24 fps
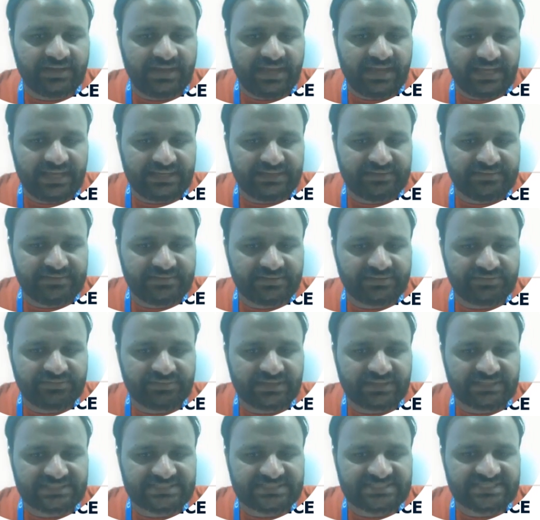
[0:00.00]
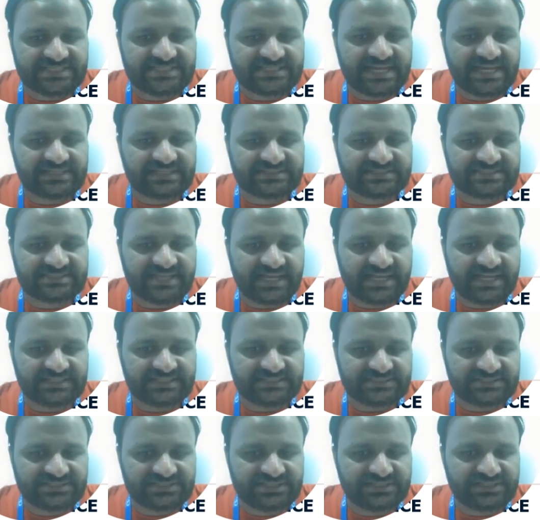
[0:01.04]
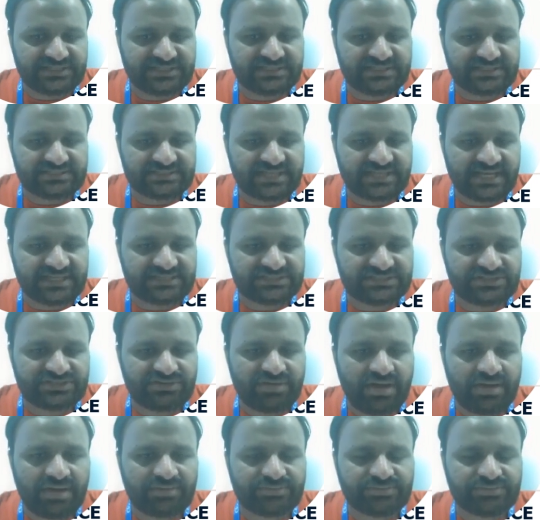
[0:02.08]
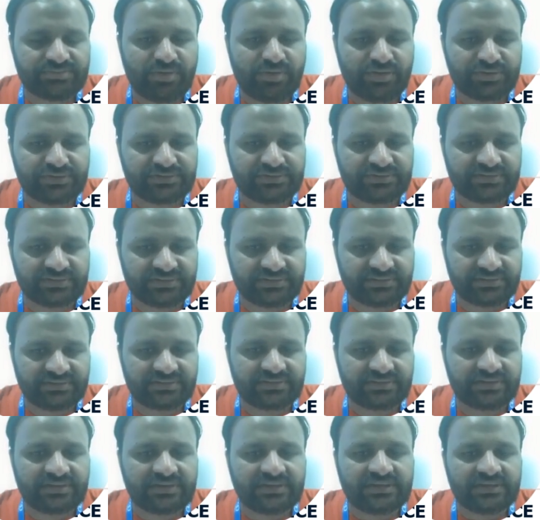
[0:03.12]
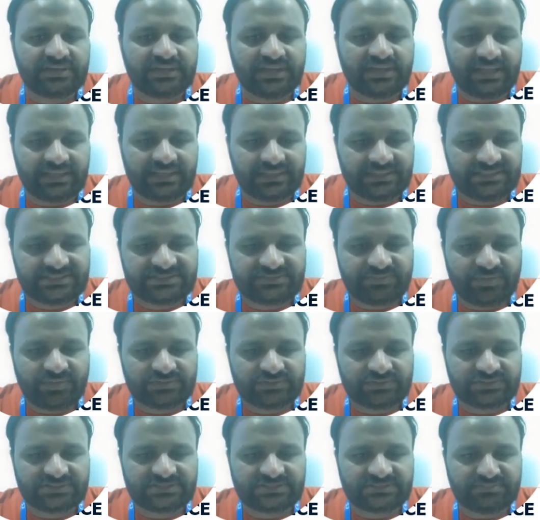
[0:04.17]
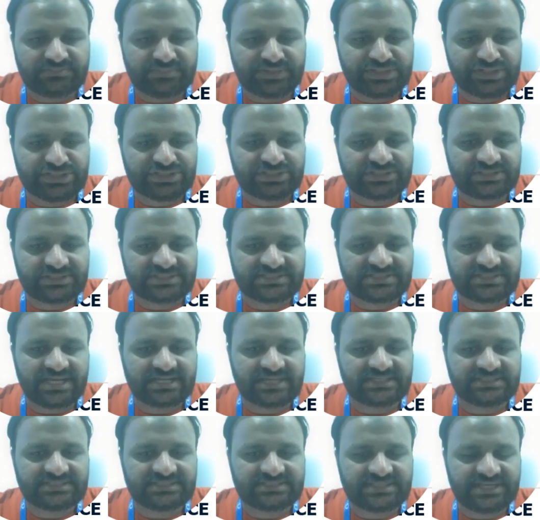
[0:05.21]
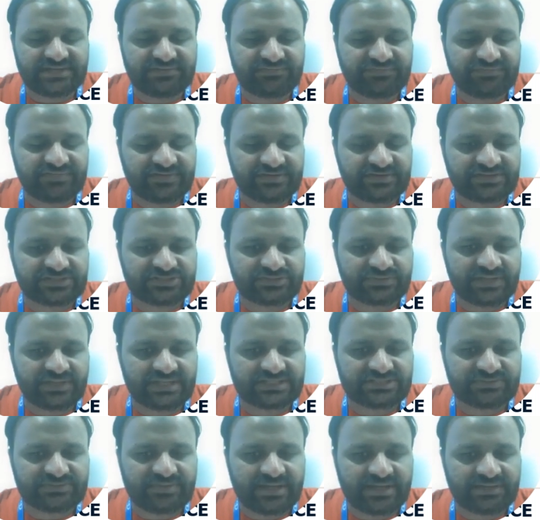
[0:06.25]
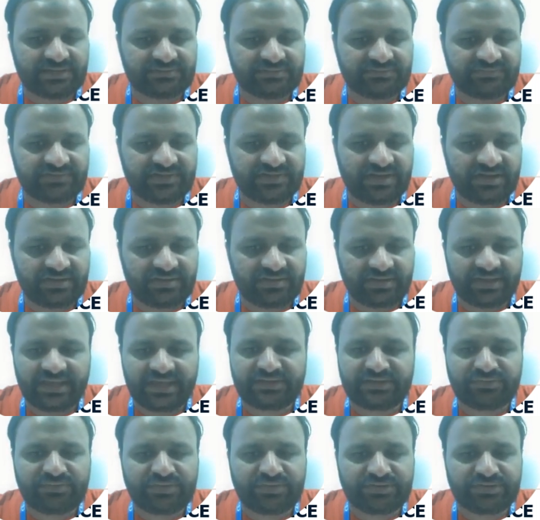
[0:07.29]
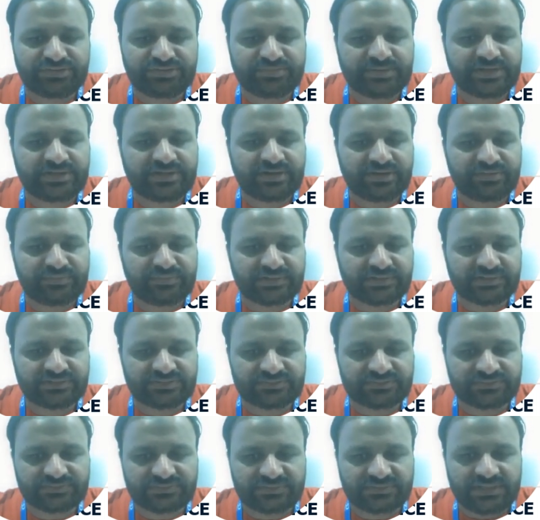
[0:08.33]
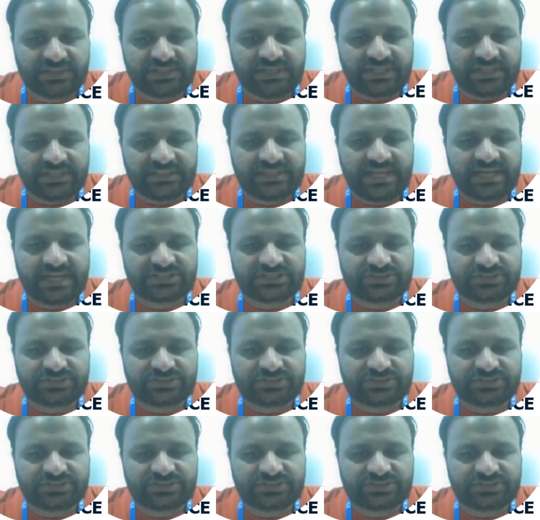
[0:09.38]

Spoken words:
And here you can see that the size, in the size you have to monitor it. List was measure the size in feet, so that's why we are again going to be convert to that.